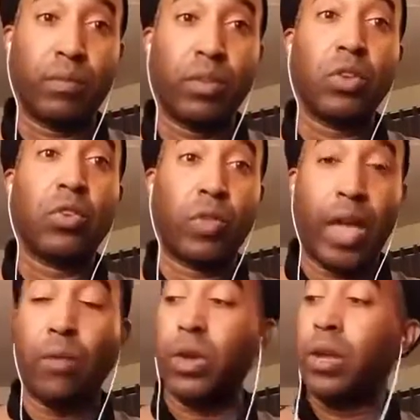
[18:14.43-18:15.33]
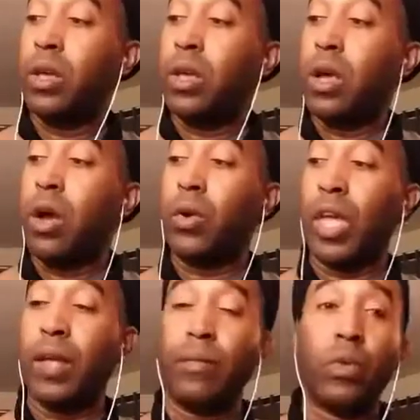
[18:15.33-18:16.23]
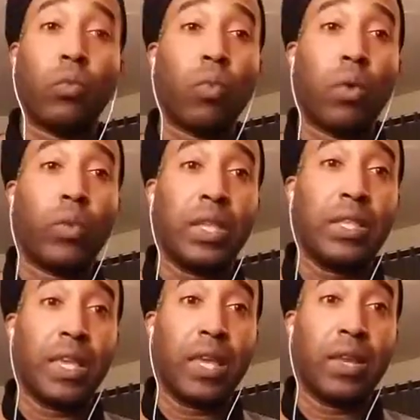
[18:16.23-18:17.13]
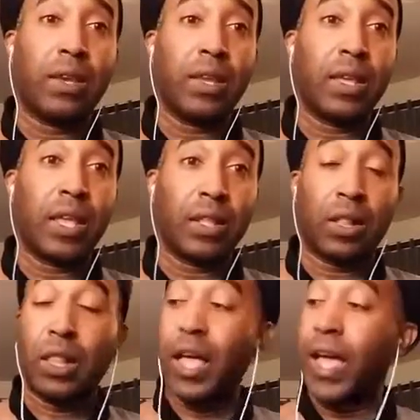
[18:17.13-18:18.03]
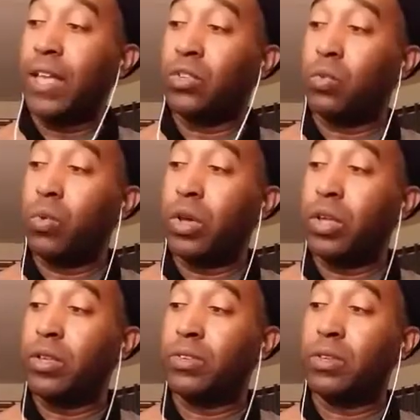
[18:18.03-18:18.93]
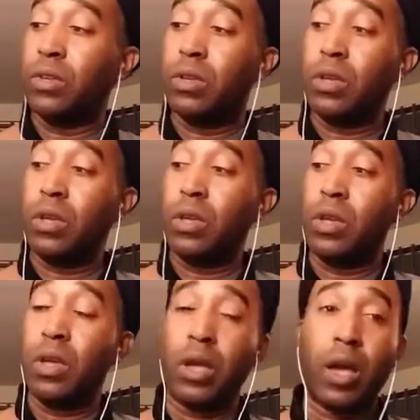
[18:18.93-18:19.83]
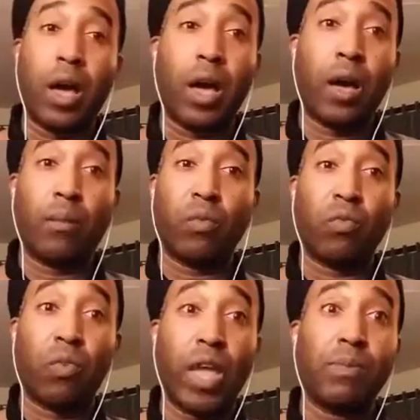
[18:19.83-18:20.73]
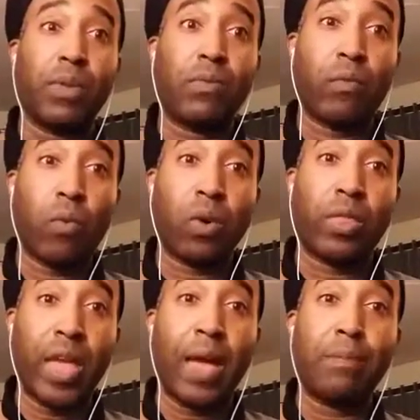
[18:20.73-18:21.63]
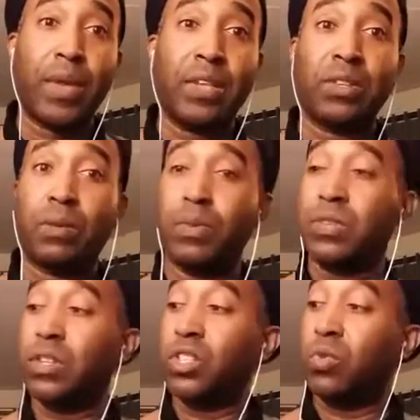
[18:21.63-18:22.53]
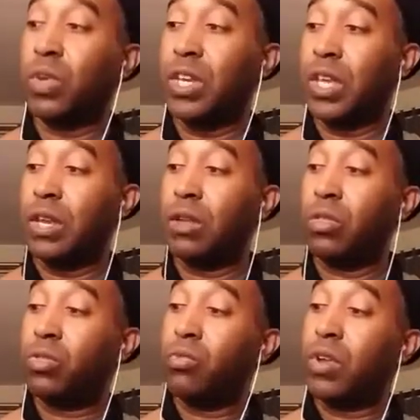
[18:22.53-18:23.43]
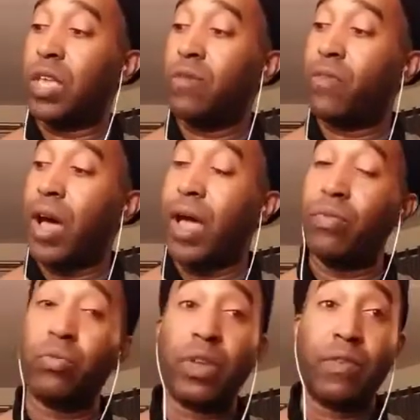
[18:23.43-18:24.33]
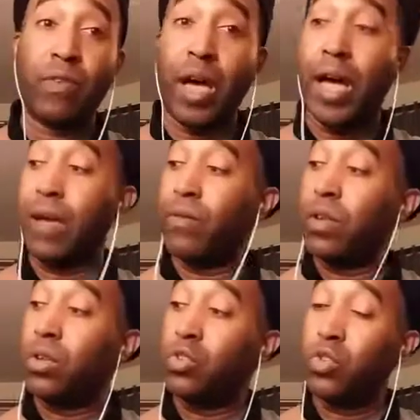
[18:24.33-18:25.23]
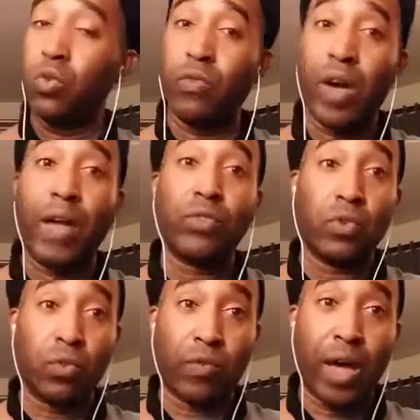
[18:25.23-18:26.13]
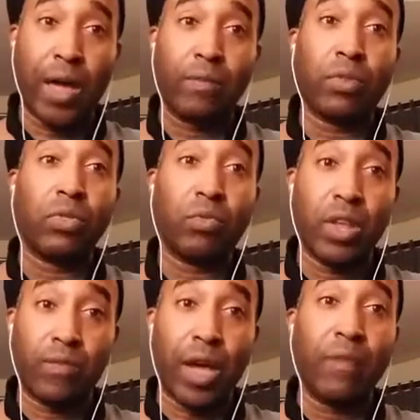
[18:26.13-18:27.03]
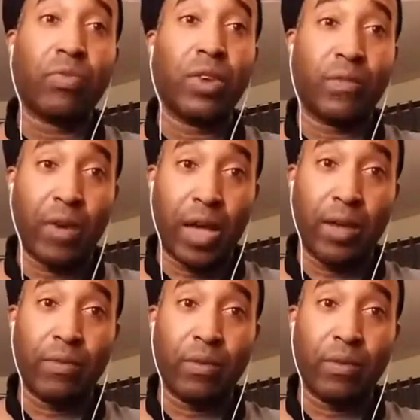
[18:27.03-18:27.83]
You know that one? Okay, what we did in class was right before that basic position, we did 3-5, 3-5, 2-5, 2-5, 3-5, 3-5.